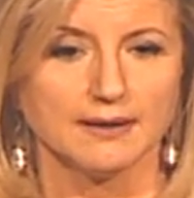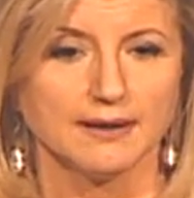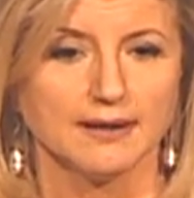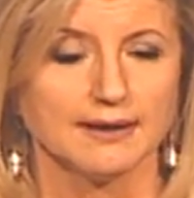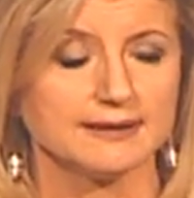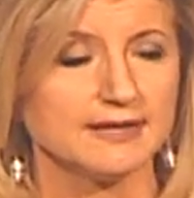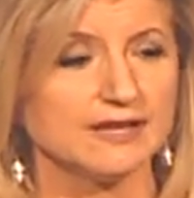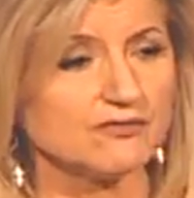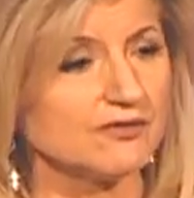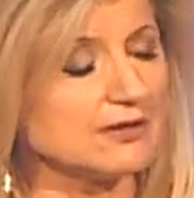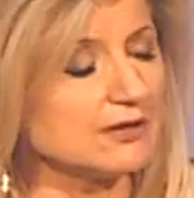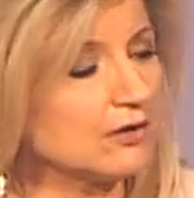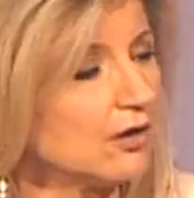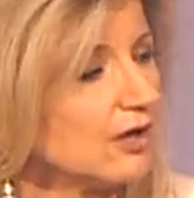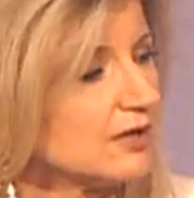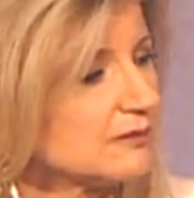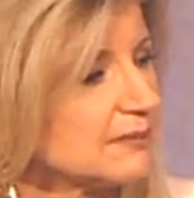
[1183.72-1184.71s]
And even
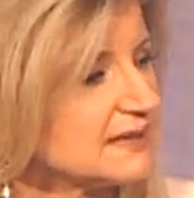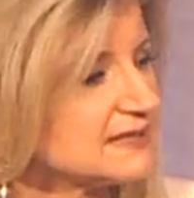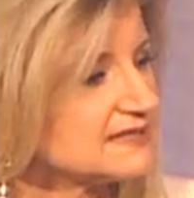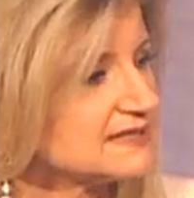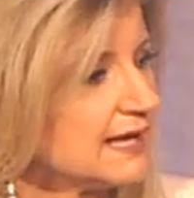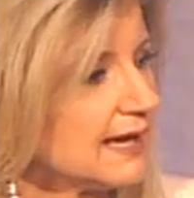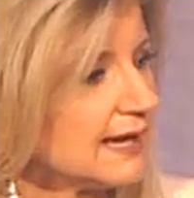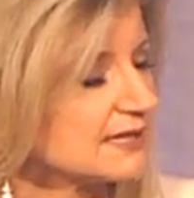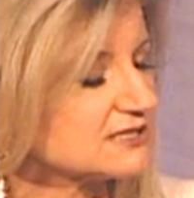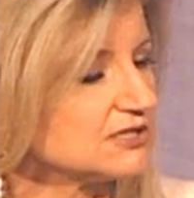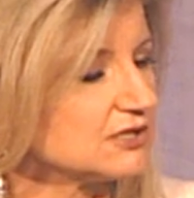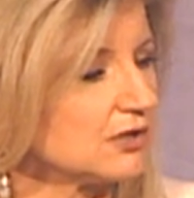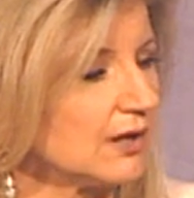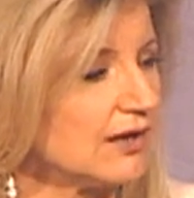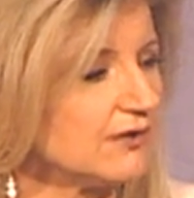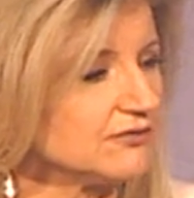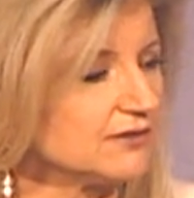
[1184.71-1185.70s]
Goldman Sachs,
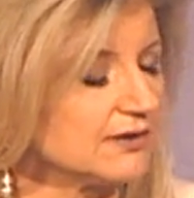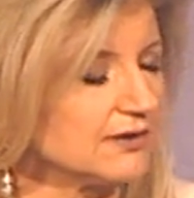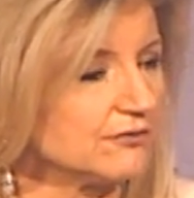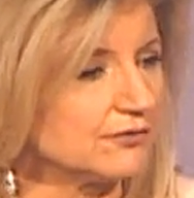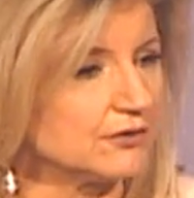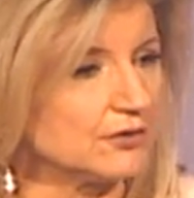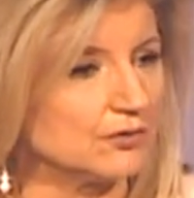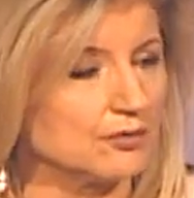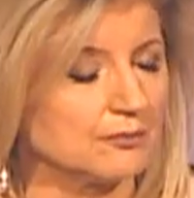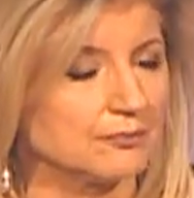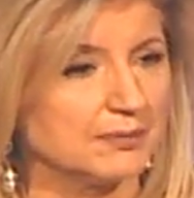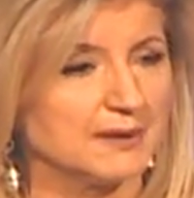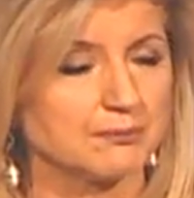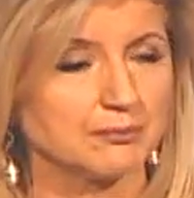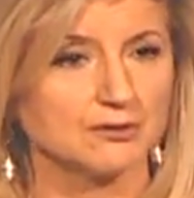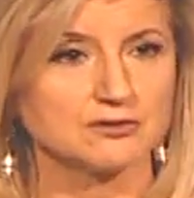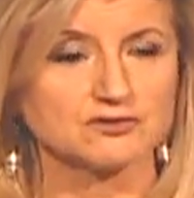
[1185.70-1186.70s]
after a few
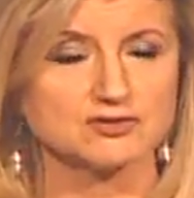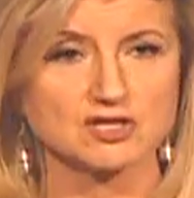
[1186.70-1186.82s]
people